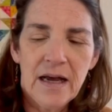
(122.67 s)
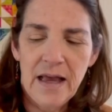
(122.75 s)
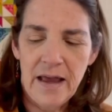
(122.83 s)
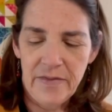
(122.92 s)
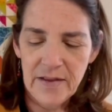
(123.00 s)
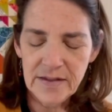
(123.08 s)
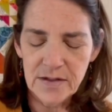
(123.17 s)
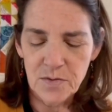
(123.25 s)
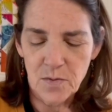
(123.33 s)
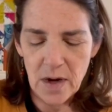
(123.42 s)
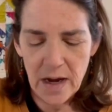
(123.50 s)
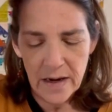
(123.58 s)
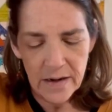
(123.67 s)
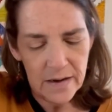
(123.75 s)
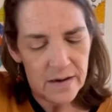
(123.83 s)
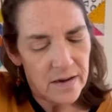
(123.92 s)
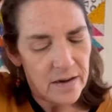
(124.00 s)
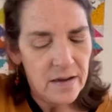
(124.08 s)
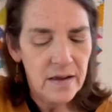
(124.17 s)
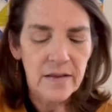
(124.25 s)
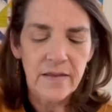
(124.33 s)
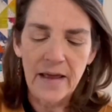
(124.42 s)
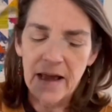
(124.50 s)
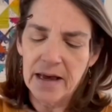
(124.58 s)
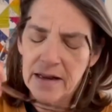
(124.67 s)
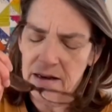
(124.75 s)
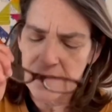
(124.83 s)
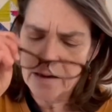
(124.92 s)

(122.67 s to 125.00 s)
and this is one that